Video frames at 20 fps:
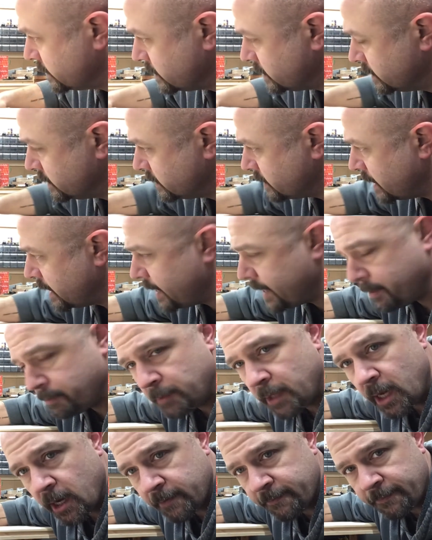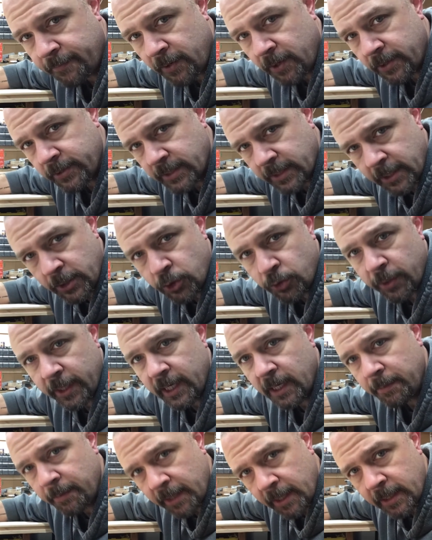is hemlock fir. It's
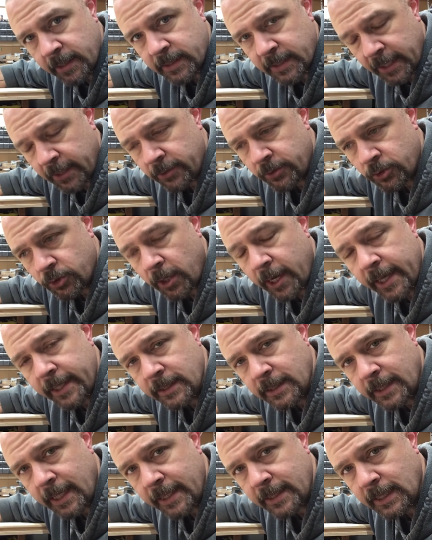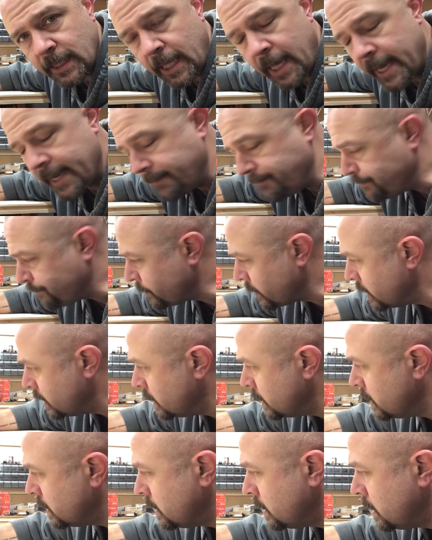untreated, but it is kiln dried. It's nice and light.
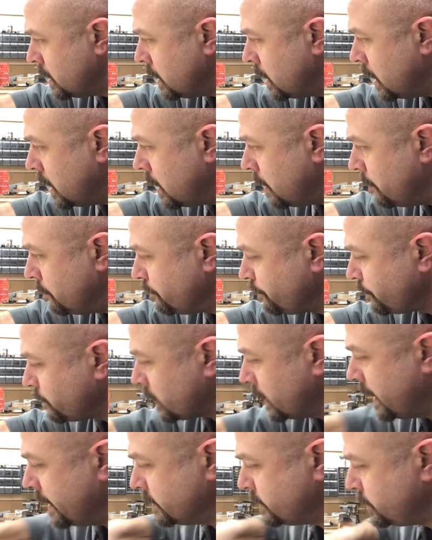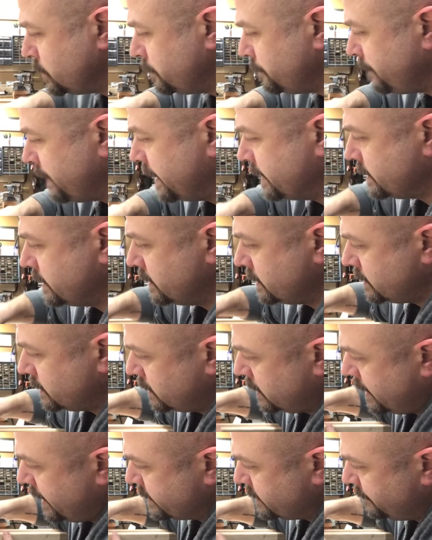It has two faces.
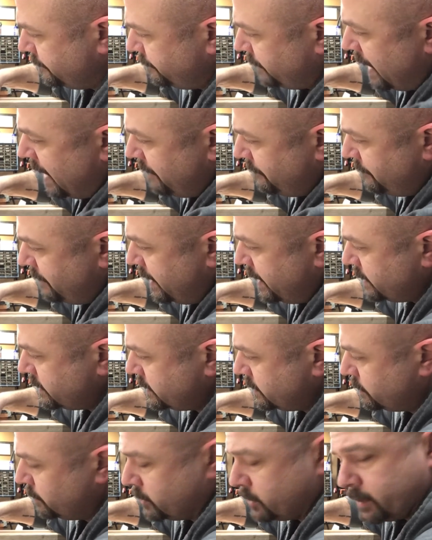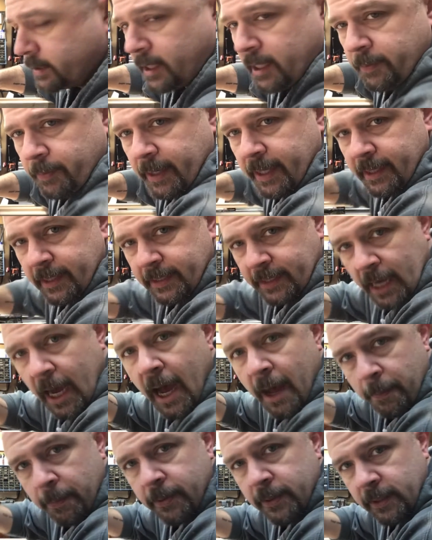It has a flat face, which is going to be the
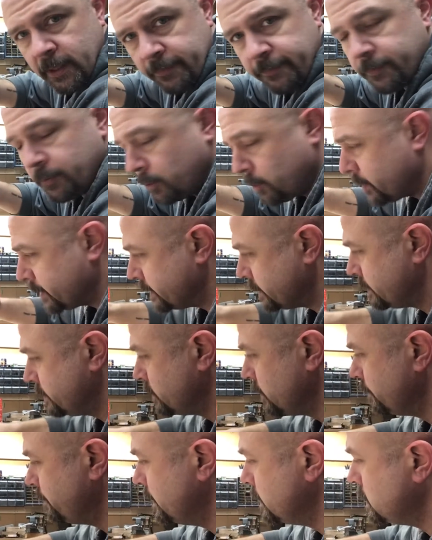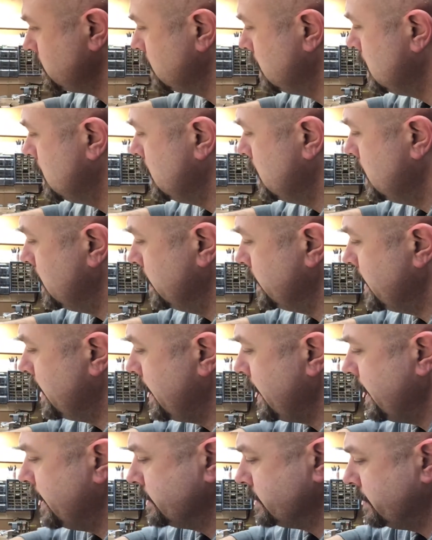top, the floor surface, and then
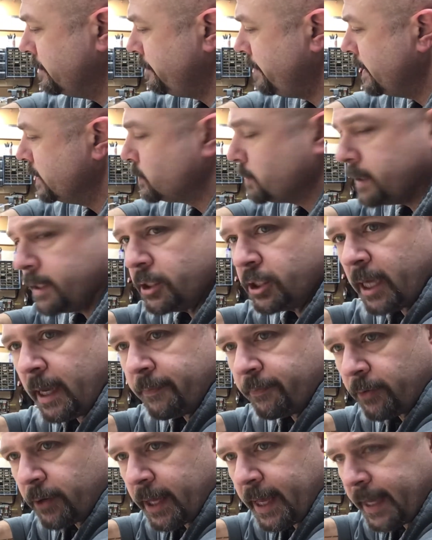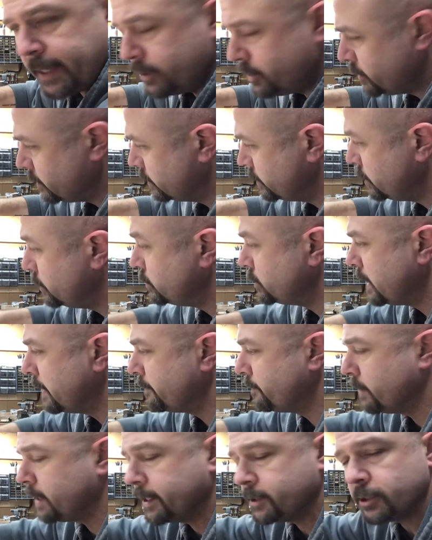it has a face with a chamfered edge, or two
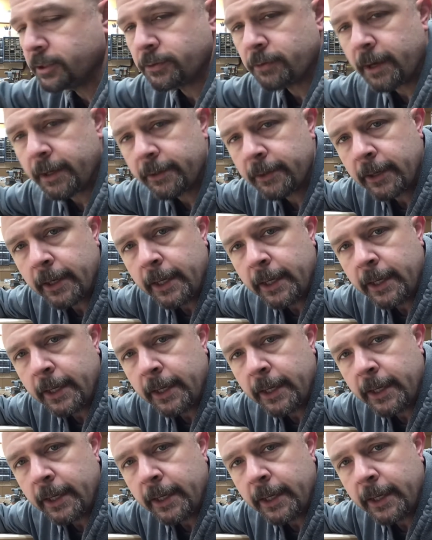chamfered edges rather.